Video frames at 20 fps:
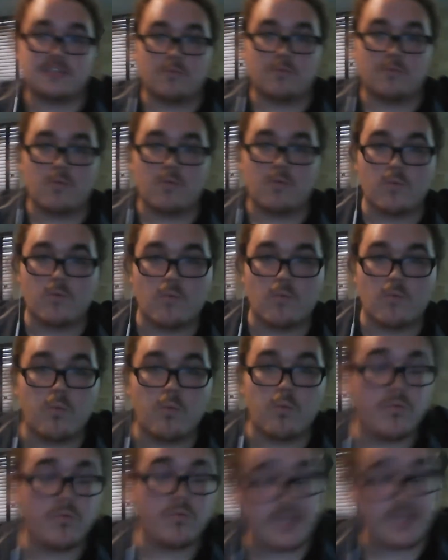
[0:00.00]

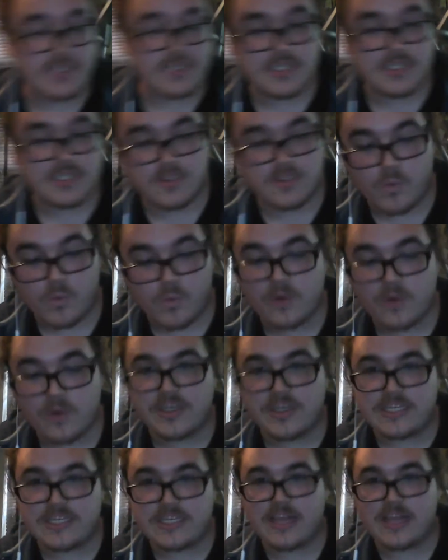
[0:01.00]
a
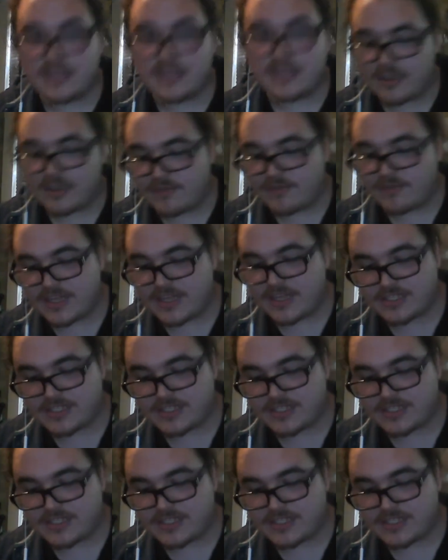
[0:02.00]
worthy telling of that